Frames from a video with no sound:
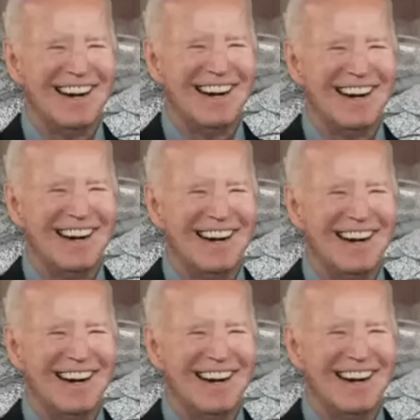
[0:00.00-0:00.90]

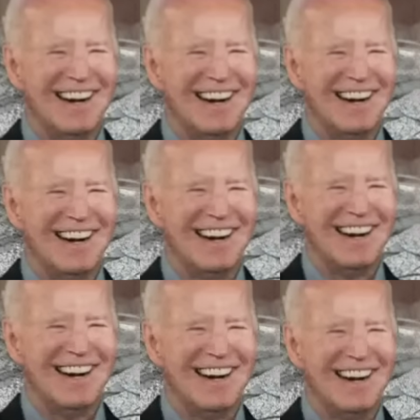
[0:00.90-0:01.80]

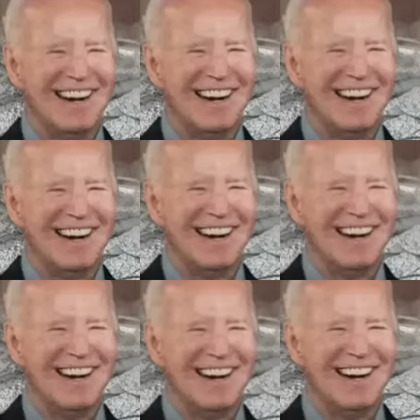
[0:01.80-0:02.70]

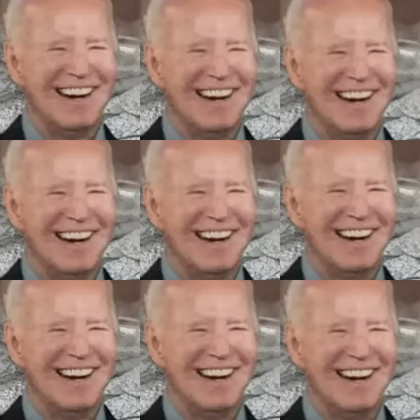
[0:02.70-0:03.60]

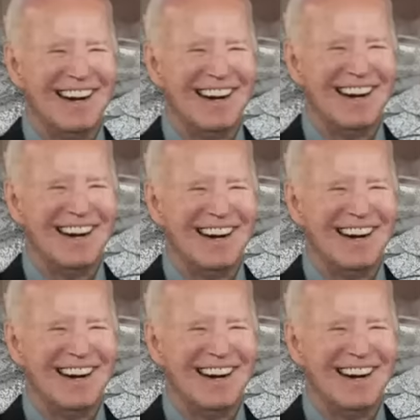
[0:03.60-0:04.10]
No words are spoken by the person on screen.